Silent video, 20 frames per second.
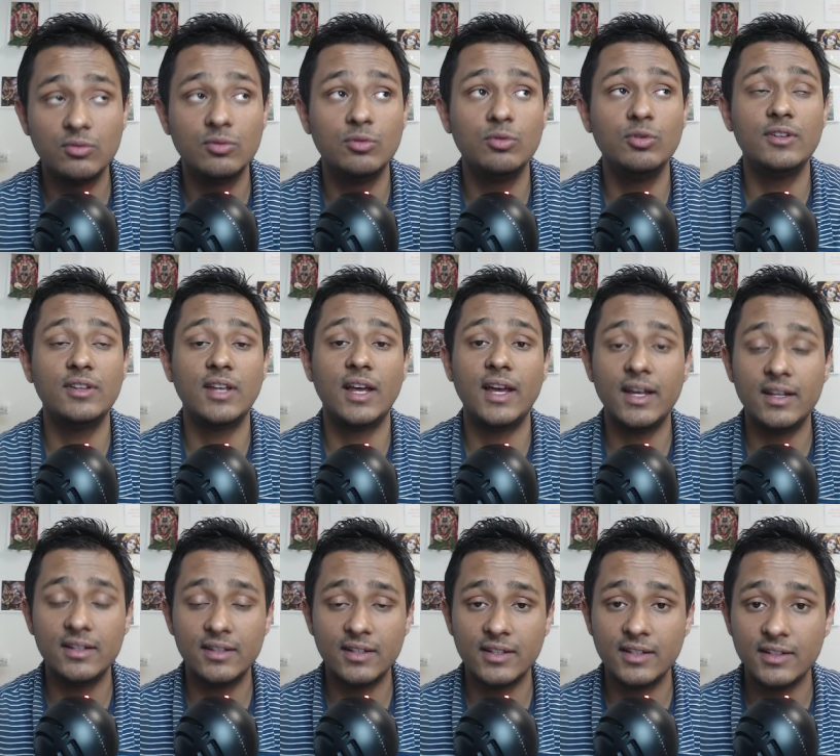Who is higher
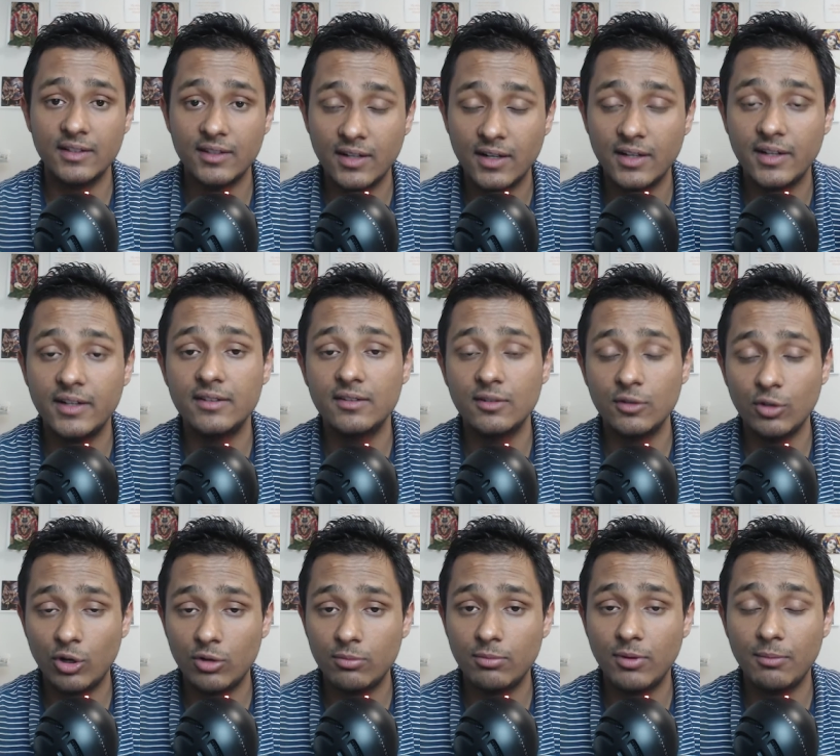than Indra? It's
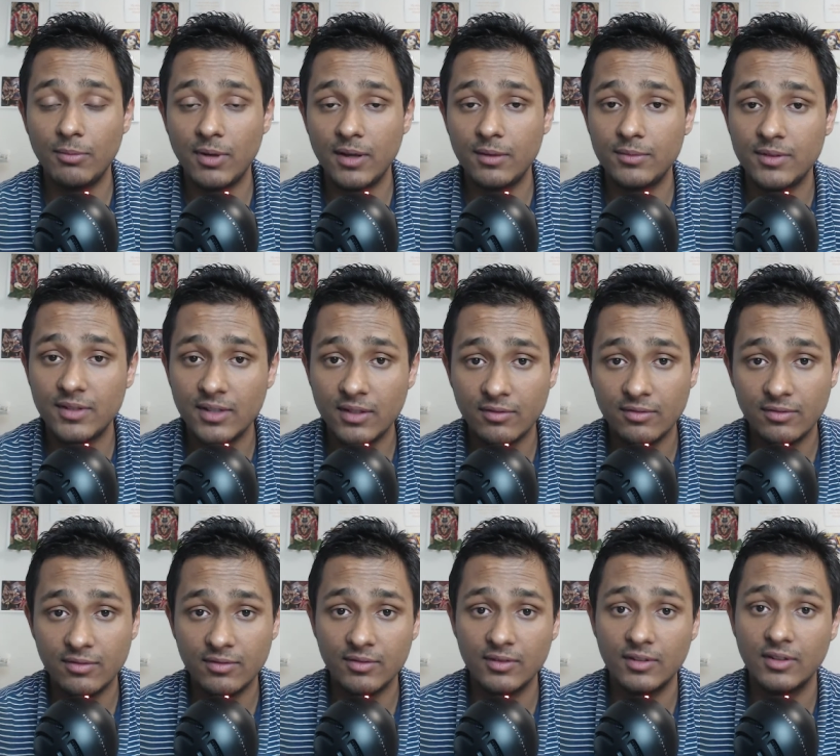Lord Brahma
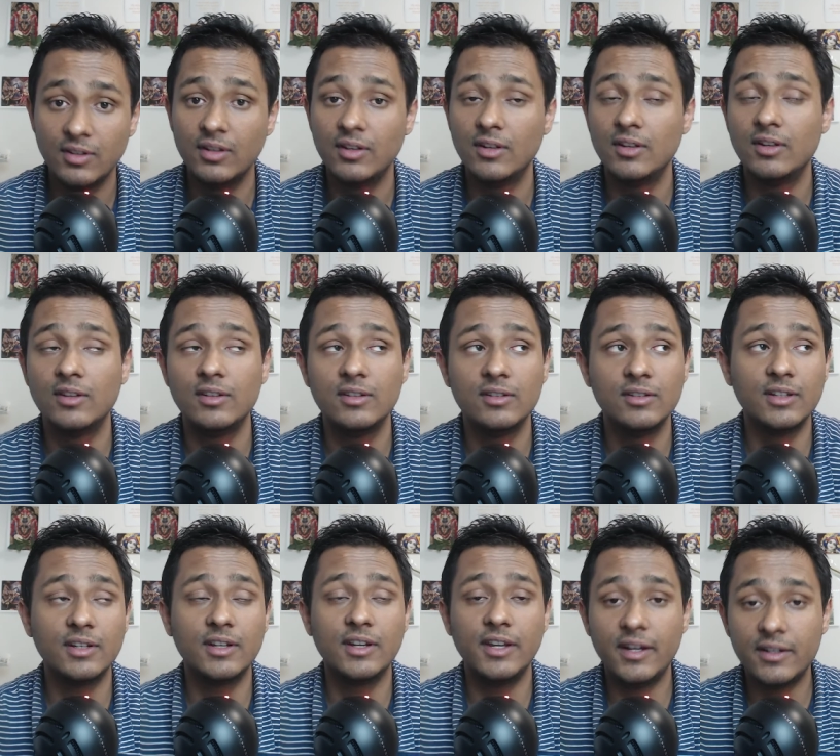himself, the
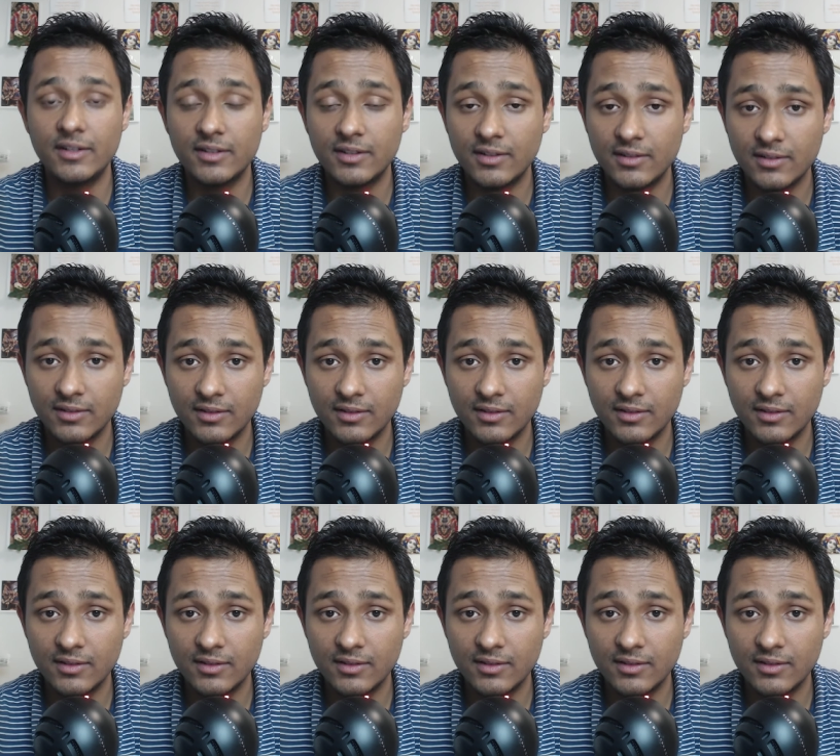creator.